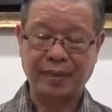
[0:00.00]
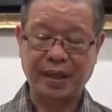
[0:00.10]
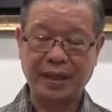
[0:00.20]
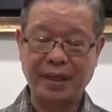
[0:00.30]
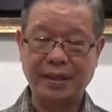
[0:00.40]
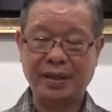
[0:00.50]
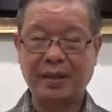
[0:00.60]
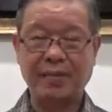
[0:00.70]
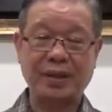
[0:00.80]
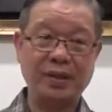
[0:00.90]
But then it
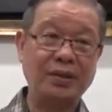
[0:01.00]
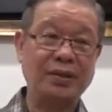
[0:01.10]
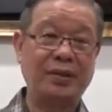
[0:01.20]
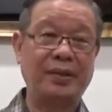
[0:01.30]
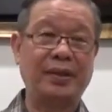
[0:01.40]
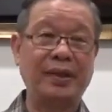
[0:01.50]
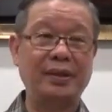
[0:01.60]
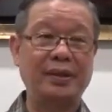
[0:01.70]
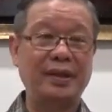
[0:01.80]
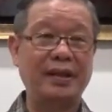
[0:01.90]
comes and goes,
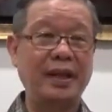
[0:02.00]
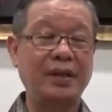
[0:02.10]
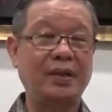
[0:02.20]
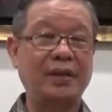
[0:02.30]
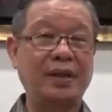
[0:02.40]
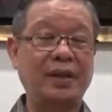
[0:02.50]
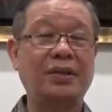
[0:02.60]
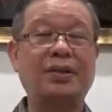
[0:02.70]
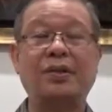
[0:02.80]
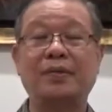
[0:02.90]
right? So the sign is not very
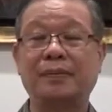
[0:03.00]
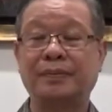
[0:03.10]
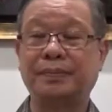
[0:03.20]
strong.